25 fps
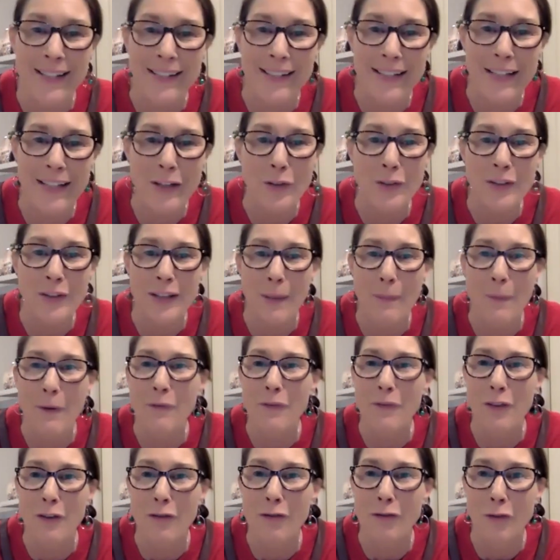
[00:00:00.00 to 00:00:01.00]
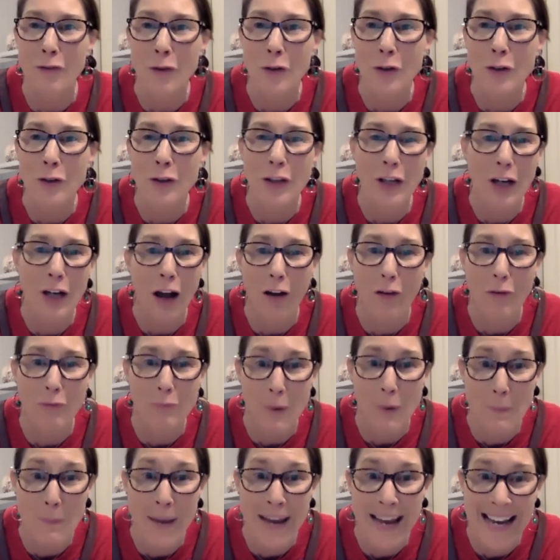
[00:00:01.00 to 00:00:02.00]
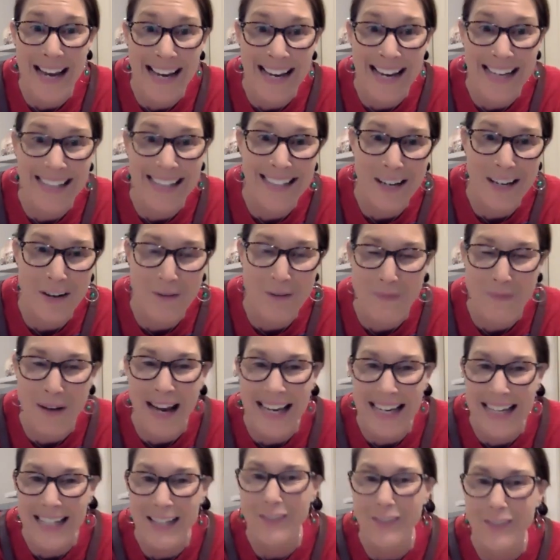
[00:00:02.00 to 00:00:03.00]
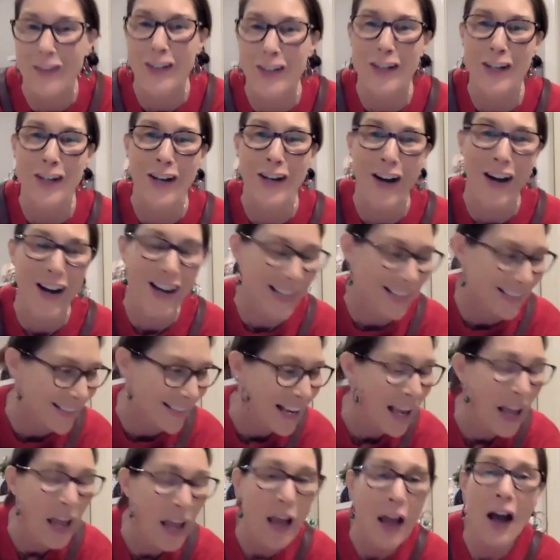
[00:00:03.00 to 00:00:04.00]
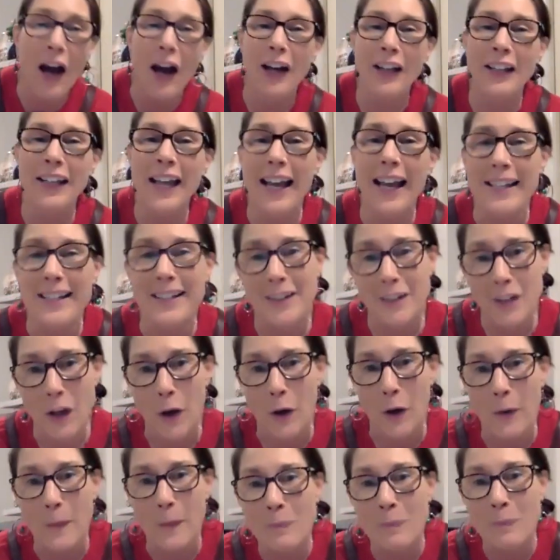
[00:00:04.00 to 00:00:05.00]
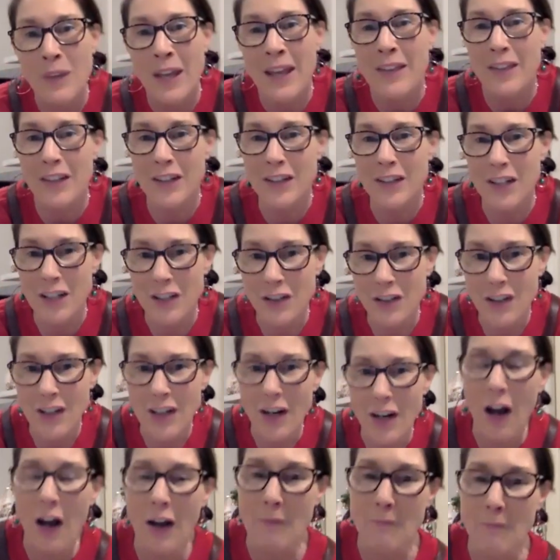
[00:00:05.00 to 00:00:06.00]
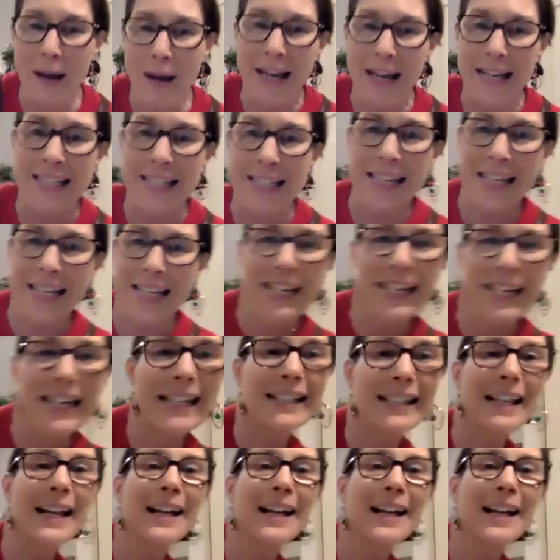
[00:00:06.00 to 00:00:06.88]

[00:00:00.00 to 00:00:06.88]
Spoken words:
Steal some of the food that I've prepared to make for you guys. Okay, so the dish that I'm making is